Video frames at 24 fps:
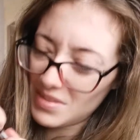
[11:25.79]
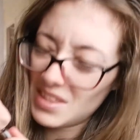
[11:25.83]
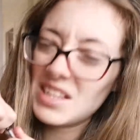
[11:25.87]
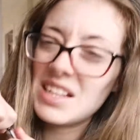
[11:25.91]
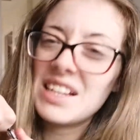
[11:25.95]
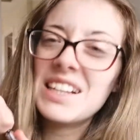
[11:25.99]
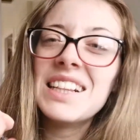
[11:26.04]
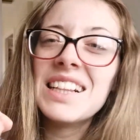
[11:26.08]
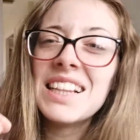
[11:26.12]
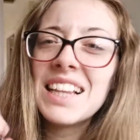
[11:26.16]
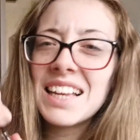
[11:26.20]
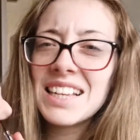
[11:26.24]

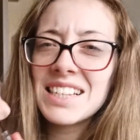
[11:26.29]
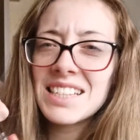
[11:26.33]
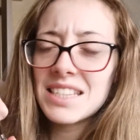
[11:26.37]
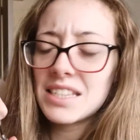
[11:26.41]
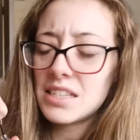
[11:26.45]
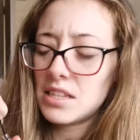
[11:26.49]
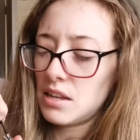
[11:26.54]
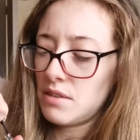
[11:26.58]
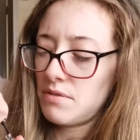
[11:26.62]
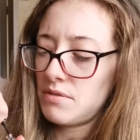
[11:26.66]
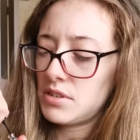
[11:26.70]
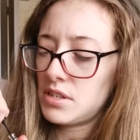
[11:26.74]

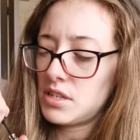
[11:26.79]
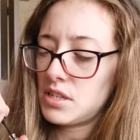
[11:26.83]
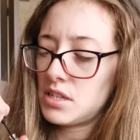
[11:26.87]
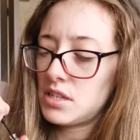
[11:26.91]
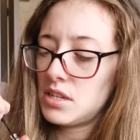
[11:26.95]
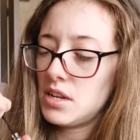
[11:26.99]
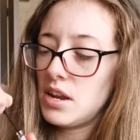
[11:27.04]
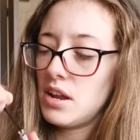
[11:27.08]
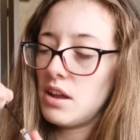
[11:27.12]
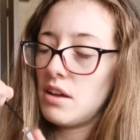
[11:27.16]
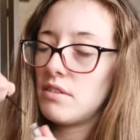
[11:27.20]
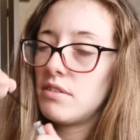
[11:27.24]
Let's have a
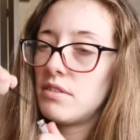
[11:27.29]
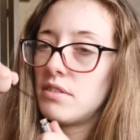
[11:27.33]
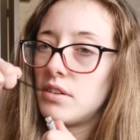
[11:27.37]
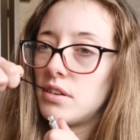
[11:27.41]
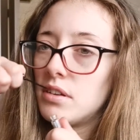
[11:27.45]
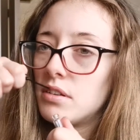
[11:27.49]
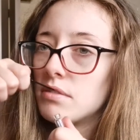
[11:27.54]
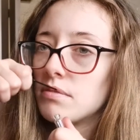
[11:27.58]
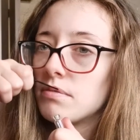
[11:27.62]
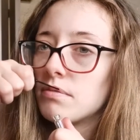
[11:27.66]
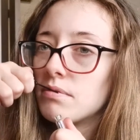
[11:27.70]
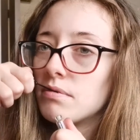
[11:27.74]
sniff.
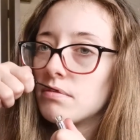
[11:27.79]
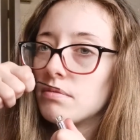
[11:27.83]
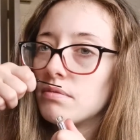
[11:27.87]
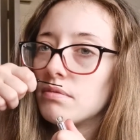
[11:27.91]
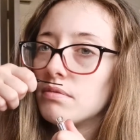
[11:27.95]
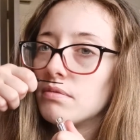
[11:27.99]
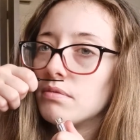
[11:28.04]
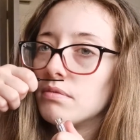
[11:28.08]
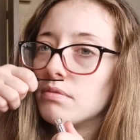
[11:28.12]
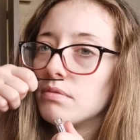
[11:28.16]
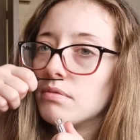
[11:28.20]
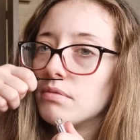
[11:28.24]

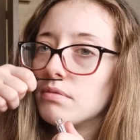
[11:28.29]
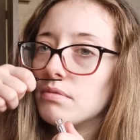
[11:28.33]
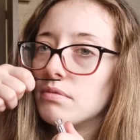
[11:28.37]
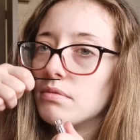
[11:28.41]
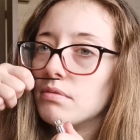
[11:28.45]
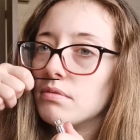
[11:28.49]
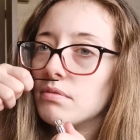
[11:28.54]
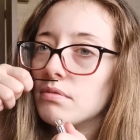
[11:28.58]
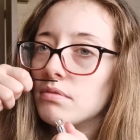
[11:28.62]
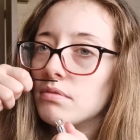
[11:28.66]
I